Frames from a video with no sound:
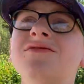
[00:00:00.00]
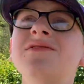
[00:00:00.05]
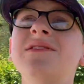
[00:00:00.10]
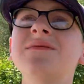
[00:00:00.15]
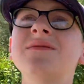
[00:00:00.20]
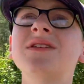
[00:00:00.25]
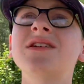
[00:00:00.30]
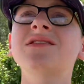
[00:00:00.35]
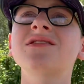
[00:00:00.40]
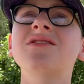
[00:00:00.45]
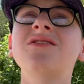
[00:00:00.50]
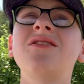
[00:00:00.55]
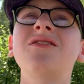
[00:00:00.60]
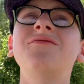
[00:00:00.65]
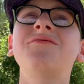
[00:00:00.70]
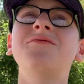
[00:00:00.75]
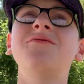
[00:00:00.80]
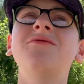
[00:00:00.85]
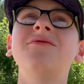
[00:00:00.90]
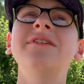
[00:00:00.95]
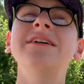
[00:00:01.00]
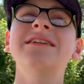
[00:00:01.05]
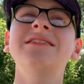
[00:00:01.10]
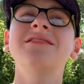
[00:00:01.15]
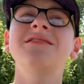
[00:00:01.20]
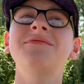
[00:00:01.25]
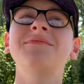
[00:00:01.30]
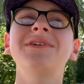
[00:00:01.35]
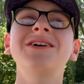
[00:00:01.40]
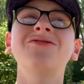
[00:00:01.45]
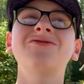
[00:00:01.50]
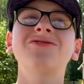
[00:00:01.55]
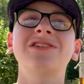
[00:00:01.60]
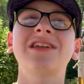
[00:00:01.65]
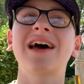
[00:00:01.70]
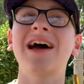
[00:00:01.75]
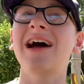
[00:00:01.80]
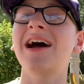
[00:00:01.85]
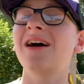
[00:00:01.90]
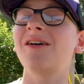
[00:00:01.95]
we've just got off Windmill
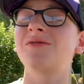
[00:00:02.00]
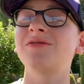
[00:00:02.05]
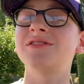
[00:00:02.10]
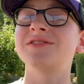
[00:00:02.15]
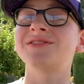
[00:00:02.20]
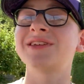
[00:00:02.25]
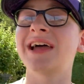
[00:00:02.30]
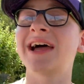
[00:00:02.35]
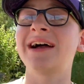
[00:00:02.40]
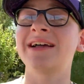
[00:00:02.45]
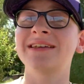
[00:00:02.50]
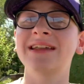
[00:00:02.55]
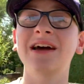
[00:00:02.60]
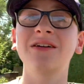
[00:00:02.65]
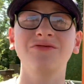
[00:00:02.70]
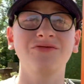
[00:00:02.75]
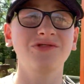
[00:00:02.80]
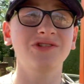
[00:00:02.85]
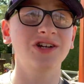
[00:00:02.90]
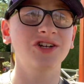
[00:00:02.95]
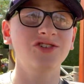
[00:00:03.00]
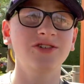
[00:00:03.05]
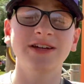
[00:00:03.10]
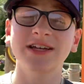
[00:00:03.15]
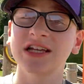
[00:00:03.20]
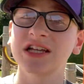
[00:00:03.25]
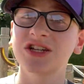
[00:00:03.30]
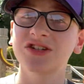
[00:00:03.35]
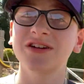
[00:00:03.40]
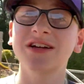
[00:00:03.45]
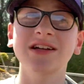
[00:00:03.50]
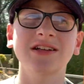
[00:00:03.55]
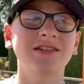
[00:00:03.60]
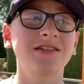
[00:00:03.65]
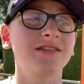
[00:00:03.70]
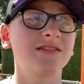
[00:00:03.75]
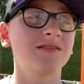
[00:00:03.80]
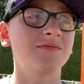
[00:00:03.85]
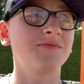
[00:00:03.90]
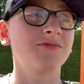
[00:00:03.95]
Towers and now we're on Trekking
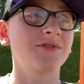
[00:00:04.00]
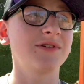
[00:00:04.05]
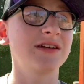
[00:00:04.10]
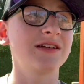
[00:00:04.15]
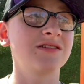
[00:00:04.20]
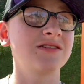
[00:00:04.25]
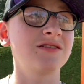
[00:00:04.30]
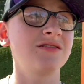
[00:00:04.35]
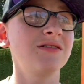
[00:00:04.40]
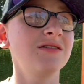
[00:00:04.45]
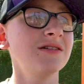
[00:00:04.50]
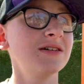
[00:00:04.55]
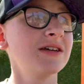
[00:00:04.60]
Tractors, I'm pretty sure.